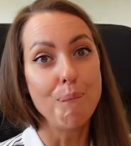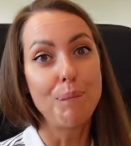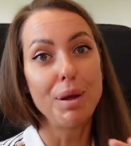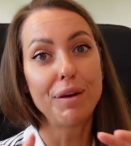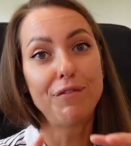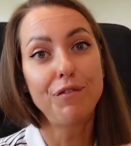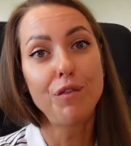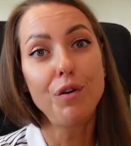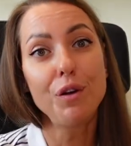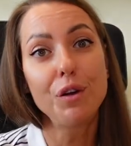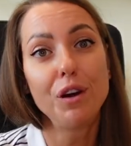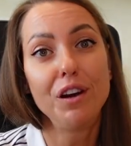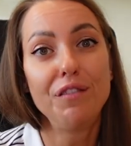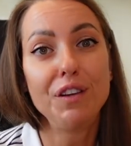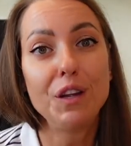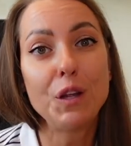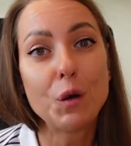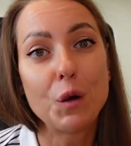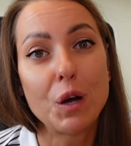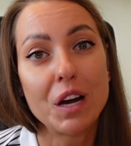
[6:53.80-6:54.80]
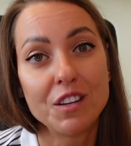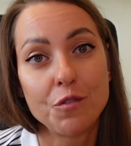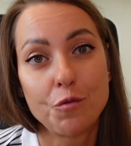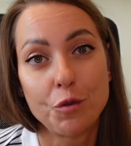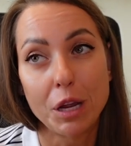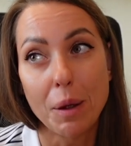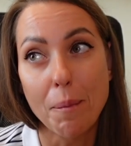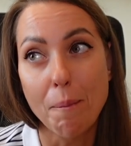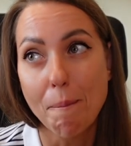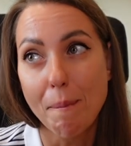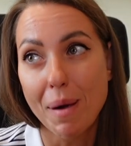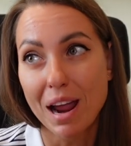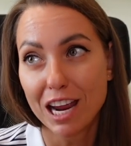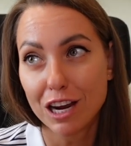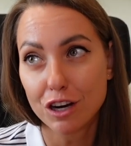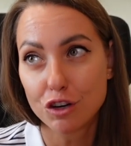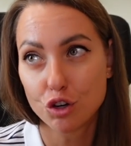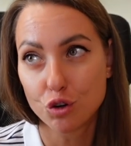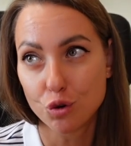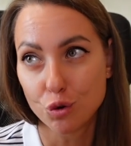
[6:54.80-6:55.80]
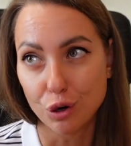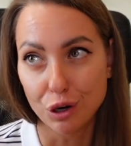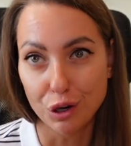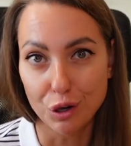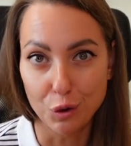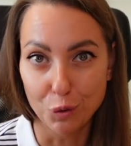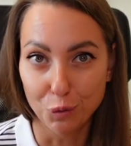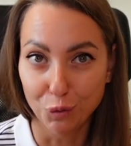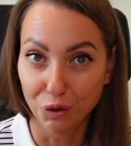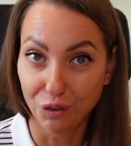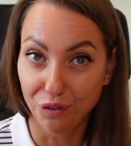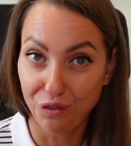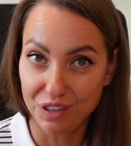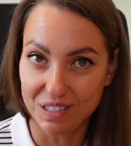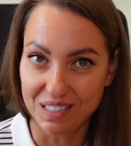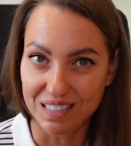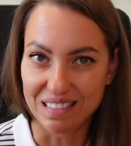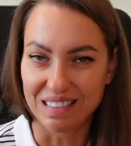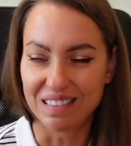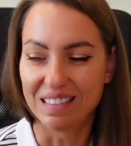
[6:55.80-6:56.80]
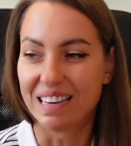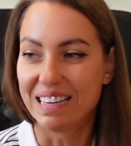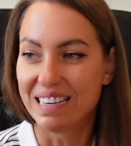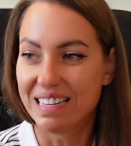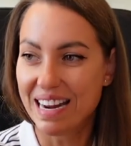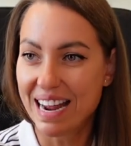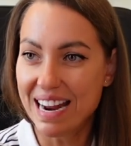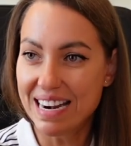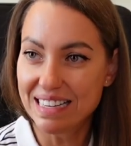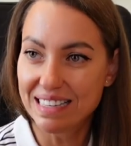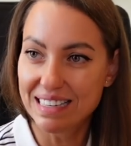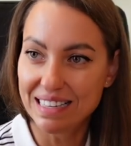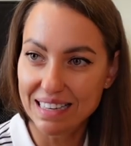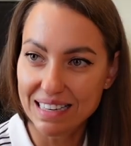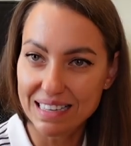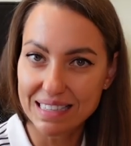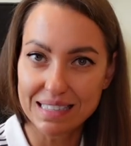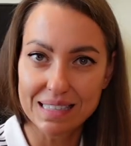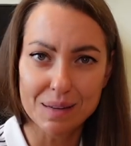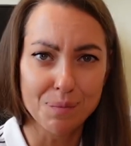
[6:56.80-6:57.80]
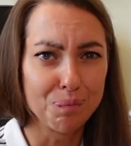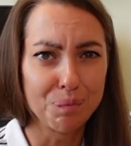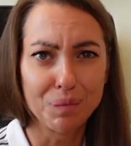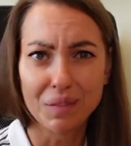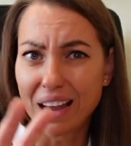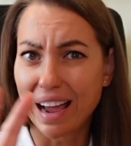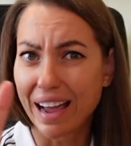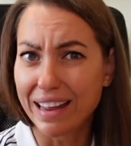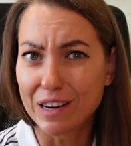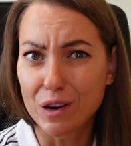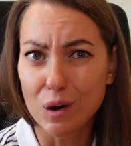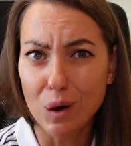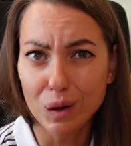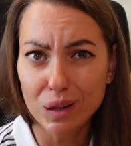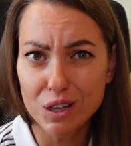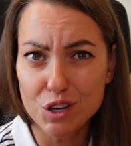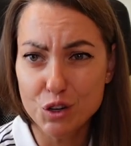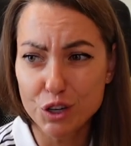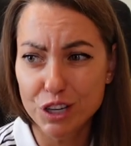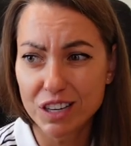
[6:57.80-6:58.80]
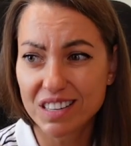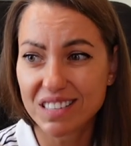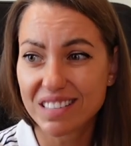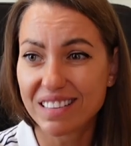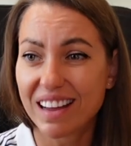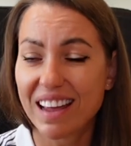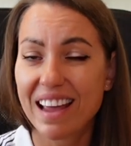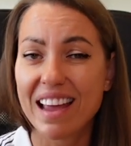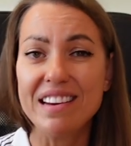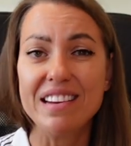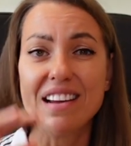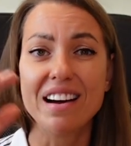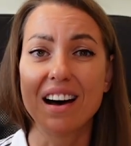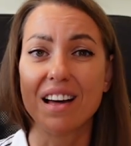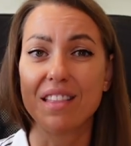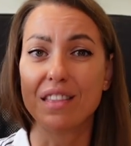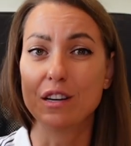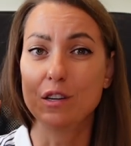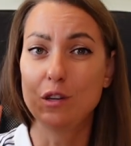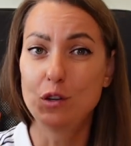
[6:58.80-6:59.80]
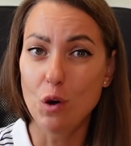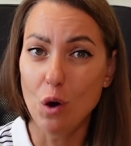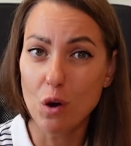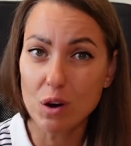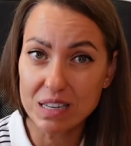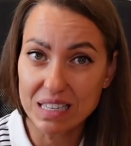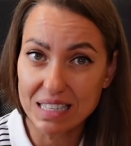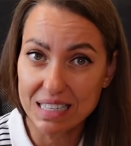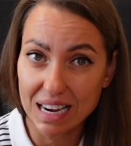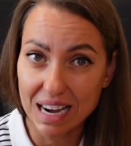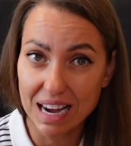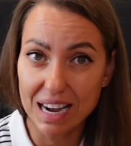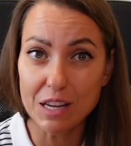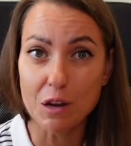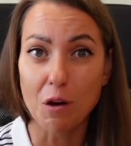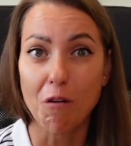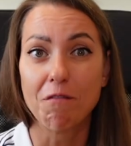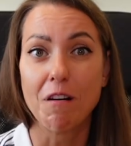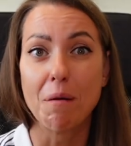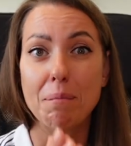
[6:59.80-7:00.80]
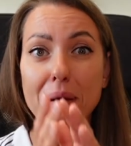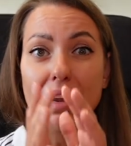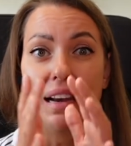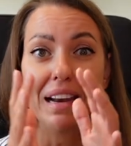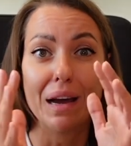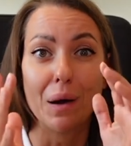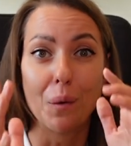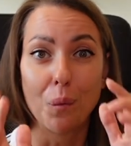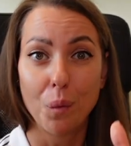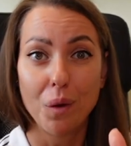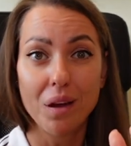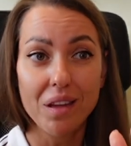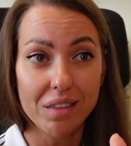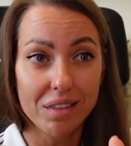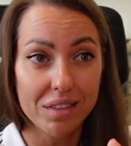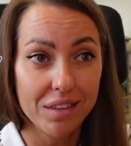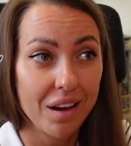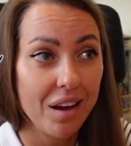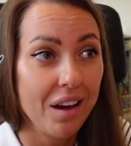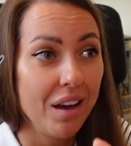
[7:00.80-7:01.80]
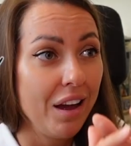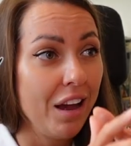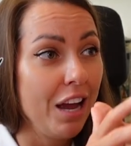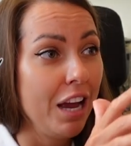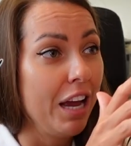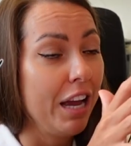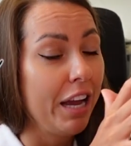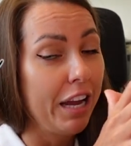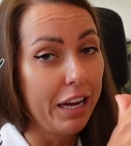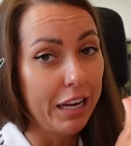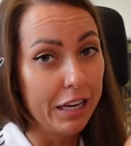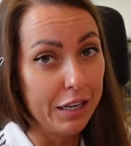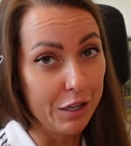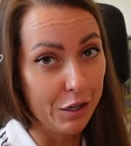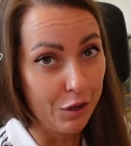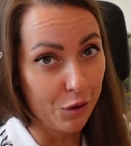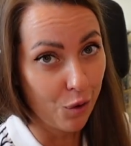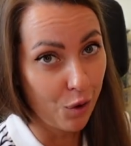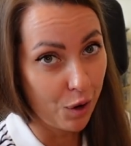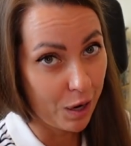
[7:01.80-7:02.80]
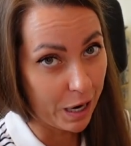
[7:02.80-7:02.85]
Before you leave in your country, make sure you will visit the dentist, gynecologist, any other doctor you're familiar with in your